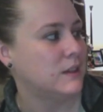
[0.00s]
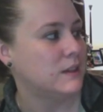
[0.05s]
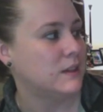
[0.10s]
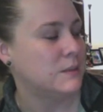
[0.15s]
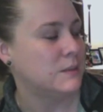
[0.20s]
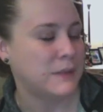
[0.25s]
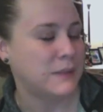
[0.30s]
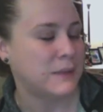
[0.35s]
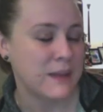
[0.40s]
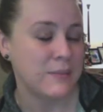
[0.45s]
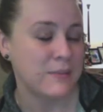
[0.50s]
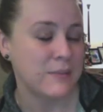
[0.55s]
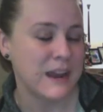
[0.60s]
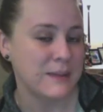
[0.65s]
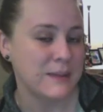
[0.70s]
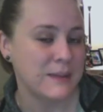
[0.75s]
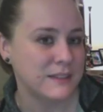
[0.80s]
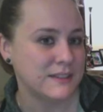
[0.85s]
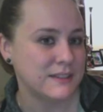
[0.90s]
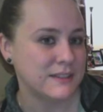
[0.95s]
But
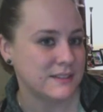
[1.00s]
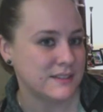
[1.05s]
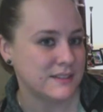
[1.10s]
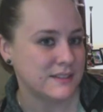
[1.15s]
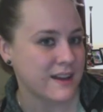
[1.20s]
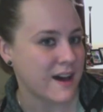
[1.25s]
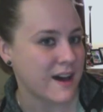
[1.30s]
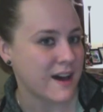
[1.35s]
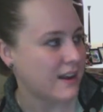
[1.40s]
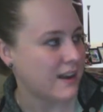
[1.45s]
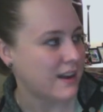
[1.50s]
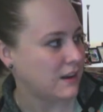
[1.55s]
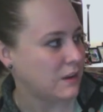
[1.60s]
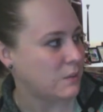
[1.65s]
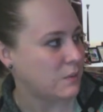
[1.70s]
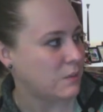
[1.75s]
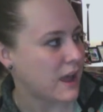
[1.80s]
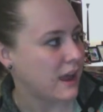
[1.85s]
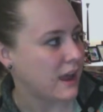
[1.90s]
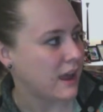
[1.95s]
Abraham listened to God
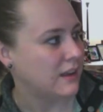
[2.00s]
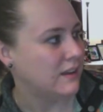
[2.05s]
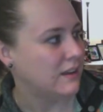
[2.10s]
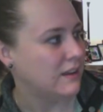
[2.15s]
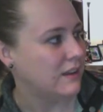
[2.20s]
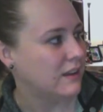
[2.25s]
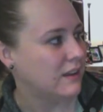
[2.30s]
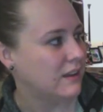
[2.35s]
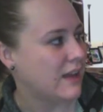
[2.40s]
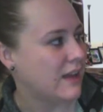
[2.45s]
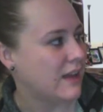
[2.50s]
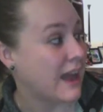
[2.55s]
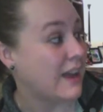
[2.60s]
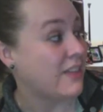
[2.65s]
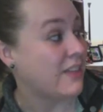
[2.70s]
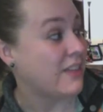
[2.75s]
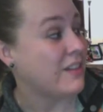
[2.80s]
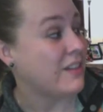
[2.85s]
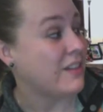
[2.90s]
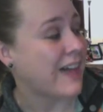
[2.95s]
anyway,
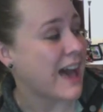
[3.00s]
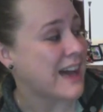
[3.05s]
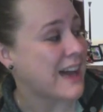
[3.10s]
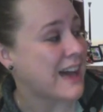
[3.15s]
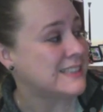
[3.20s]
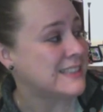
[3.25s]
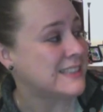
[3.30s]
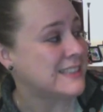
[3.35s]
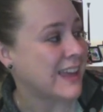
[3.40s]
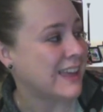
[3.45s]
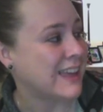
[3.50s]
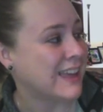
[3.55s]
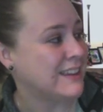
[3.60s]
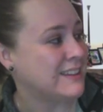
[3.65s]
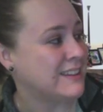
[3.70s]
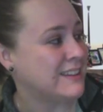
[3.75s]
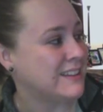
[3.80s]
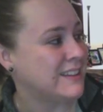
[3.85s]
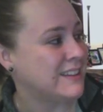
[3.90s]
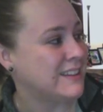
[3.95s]
and at the last
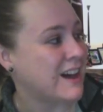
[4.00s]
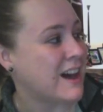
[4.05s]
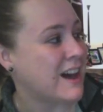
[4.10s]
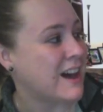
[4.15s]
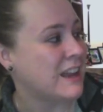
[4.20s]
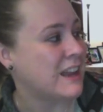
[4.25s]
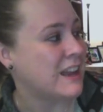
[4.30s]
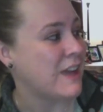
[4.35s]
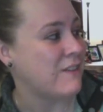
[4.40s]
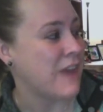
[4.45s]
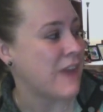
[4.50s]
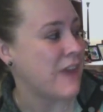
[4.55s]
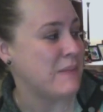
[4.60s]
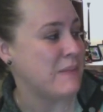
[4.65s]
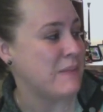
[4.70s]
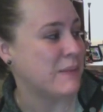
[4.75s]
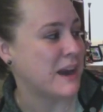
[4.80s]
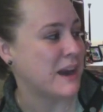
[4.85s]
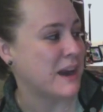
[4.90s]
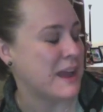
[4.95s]
second, God gave
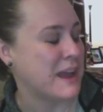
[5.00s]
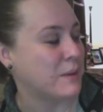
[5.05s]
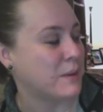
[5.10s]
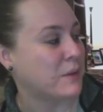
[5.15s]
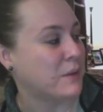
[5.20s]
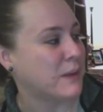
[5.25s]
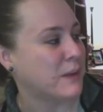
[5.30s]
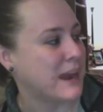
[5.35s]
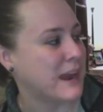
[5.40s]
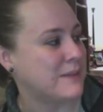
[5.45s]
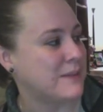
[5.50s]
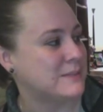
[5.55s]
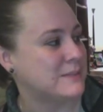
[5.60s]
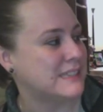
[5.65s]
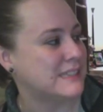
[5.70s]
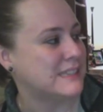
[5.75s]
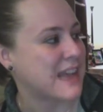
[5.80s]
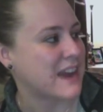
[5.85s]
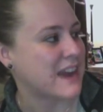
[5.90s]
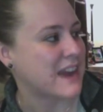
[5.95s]
Abraham a ram
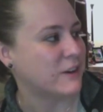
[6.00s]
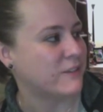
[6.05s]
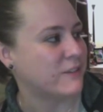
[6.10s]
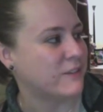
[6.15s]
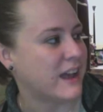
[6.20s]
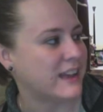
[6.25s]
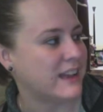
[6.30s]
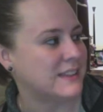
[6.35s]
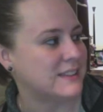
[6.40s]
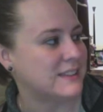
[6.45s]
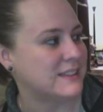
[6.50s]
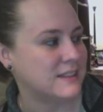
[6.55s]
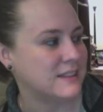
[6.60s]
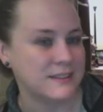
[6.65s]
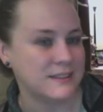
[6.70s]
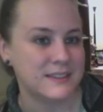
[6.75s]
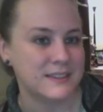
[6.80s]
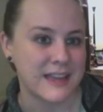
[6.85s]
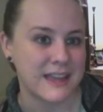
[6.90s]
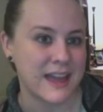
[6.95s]
to sacrifice
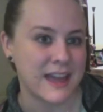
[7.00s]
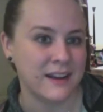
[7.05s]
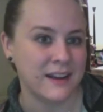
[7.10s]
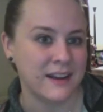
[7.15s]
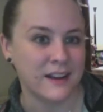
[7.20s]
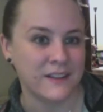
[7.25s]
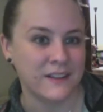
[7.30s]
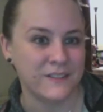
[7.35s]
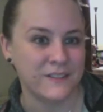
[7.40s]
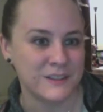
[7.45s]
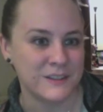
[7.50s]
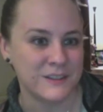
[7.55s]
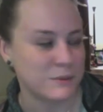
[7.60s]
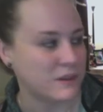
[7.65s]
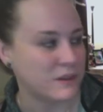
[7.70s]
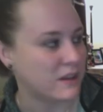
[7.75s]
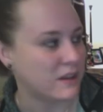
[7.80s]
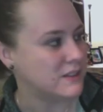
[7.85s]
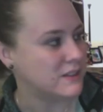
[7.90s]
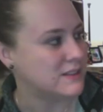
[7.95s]
instead of his
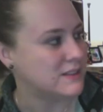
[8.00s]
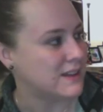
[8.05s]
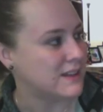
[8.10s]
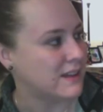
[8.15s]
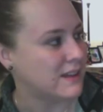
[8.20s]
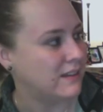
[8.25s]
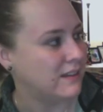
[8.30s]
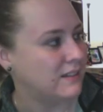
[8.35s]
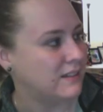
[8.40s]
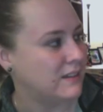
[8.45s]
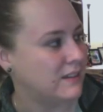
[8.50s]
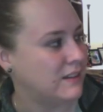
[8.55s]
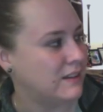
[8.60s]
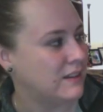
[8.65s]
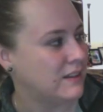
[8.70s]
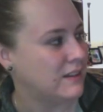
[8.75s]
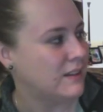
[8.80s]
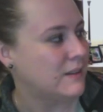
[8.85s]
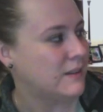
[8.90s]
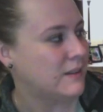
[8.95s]
beloved son.
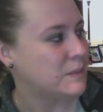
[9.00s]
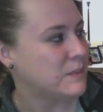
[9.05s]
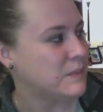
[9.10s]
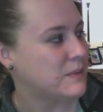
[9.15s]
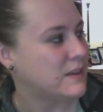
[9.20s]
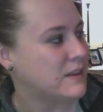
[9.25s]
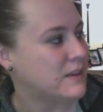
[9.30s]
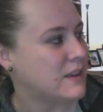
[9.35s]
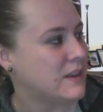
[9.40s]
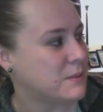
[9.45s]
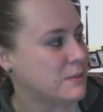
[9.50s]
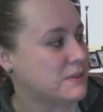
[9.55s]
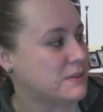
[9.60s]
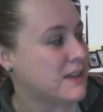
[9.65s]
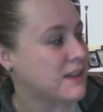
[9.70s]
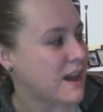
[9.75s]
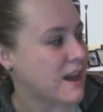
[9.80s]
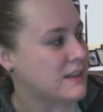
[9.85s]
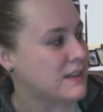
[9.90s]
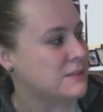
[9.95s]
It
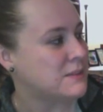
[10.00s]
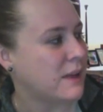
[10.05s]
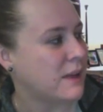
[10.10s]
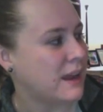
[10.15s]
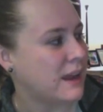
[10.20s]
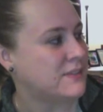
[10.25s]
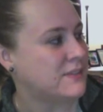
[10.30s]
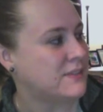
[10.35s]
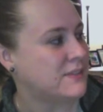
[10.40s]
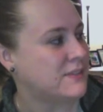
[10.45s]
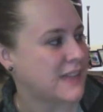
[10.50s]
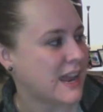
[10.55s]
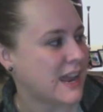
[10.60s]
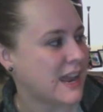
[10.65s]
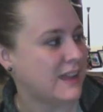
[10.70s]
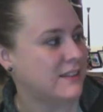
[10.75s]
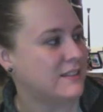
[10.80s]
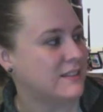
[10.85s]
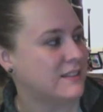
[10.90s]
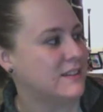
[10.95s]
was God's way of saying,